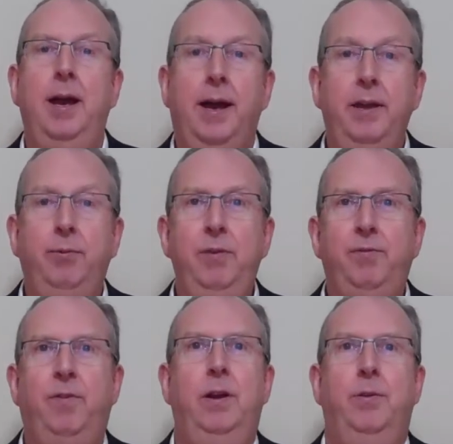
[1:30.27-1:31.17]
And if we
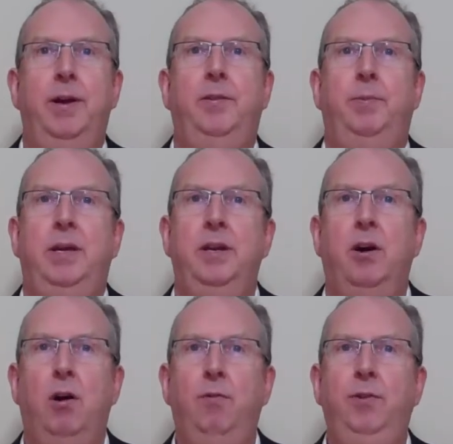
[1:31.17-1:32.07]
follow it, we can
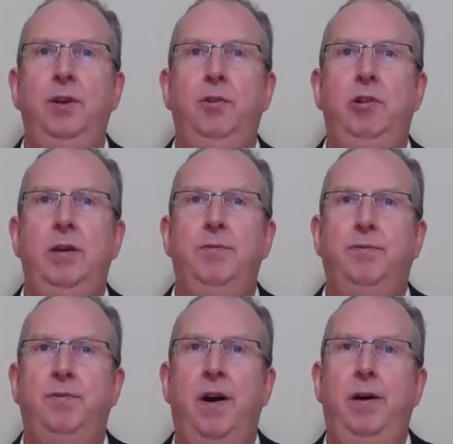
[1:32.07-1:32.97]
often achieve
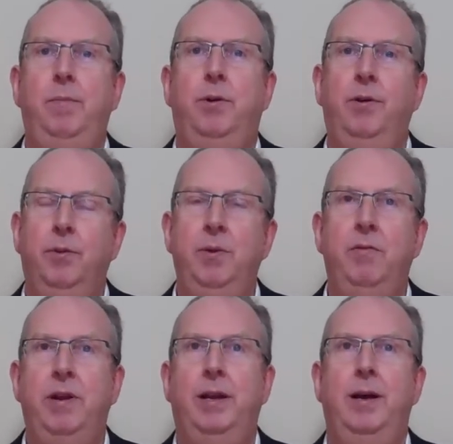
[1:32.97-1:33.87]
far more than we
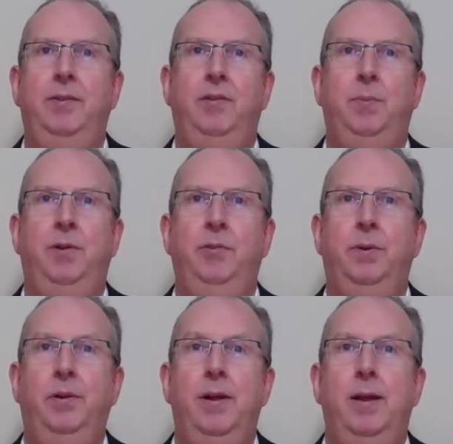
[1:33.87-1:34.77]
realise is
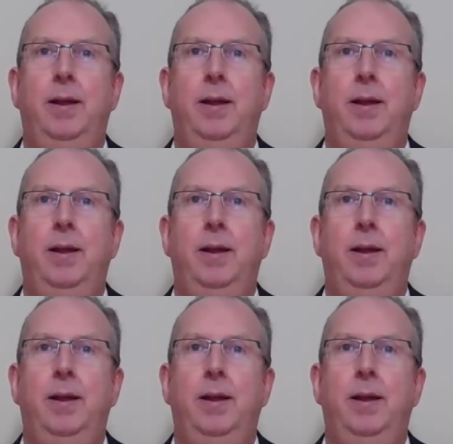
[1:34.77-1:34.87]
possible.